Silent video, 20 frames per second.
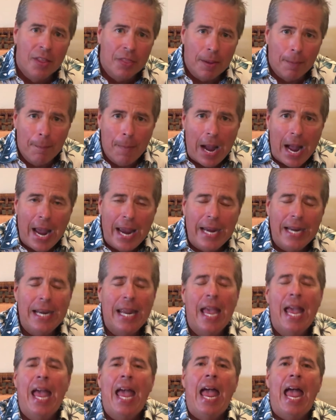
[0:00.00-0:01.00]
The
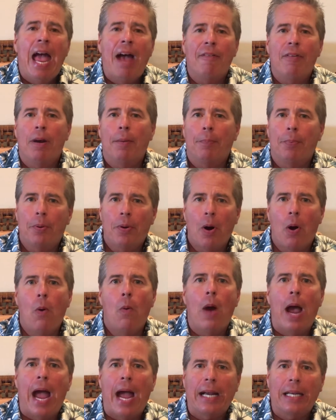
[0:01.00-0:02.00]
mind, having a
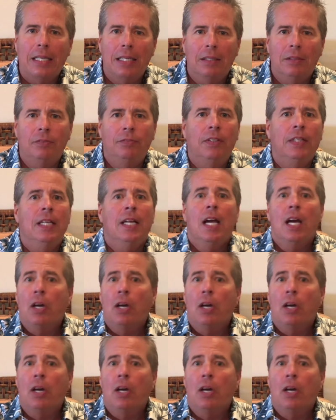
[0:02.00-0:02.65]
proactive